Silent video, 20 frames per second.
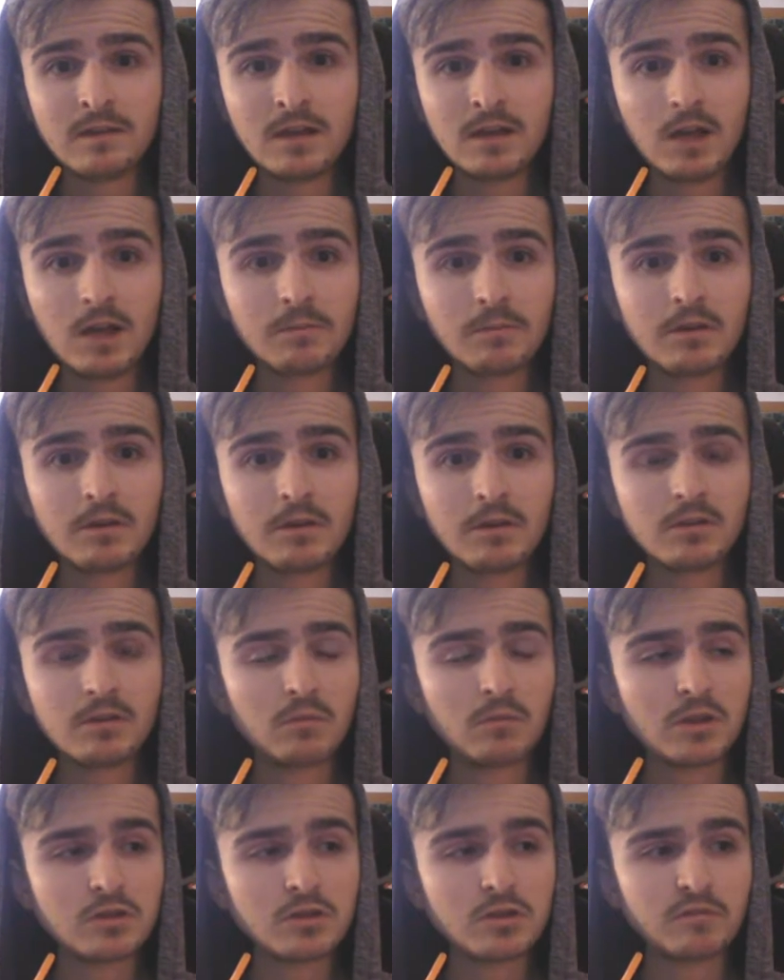I uploaded
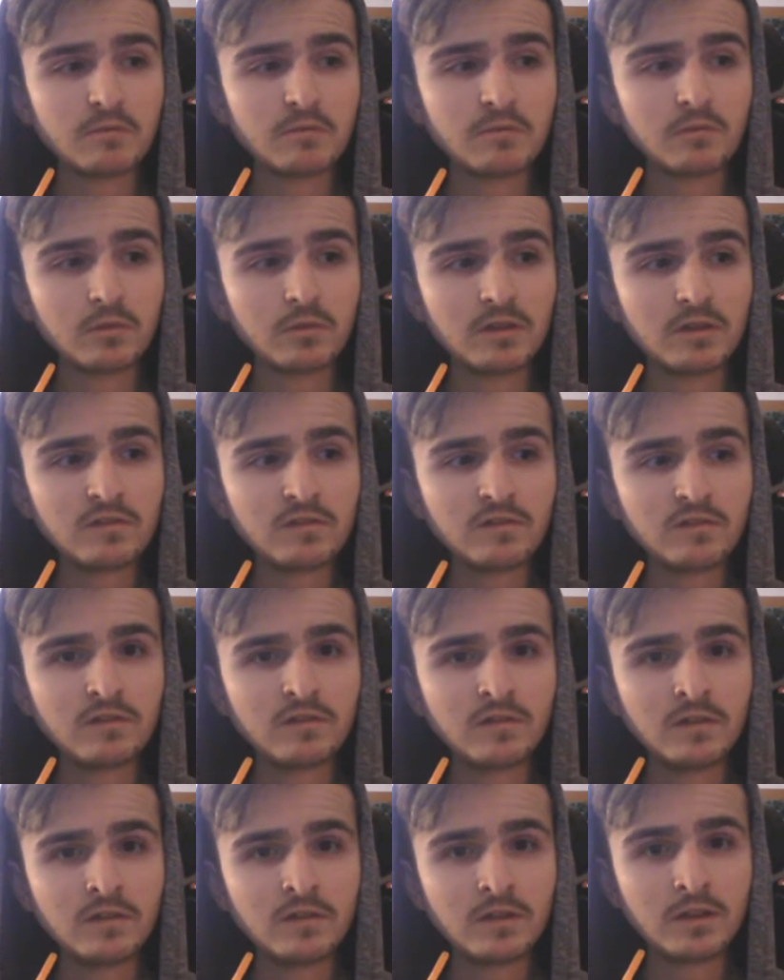one just before this,
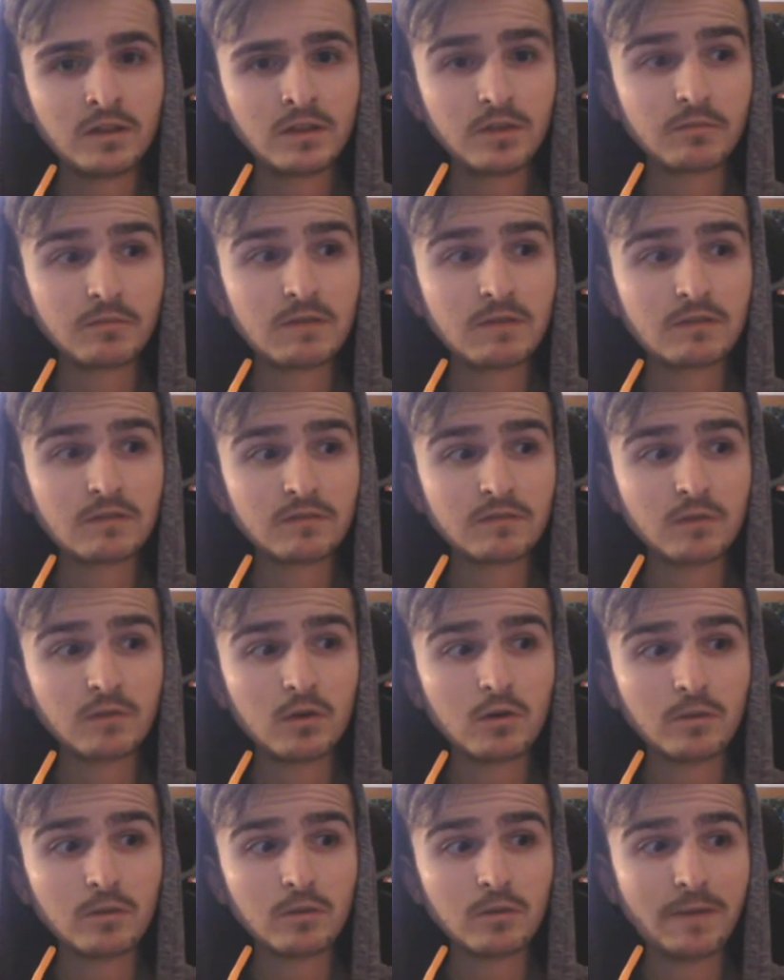the previous
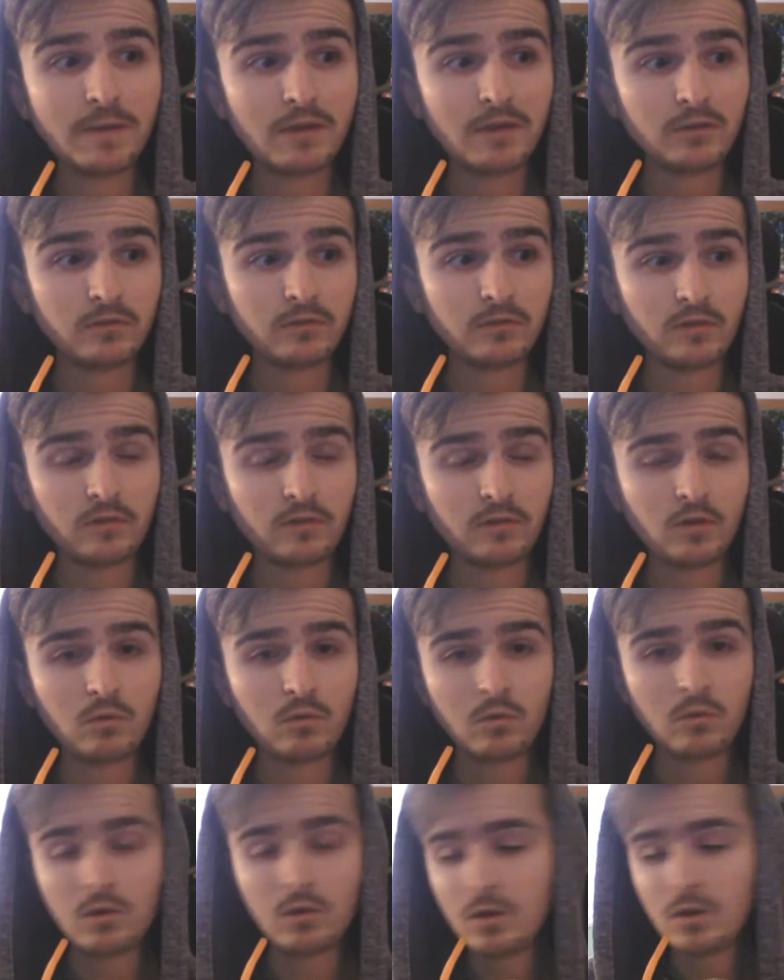vlog, about this whole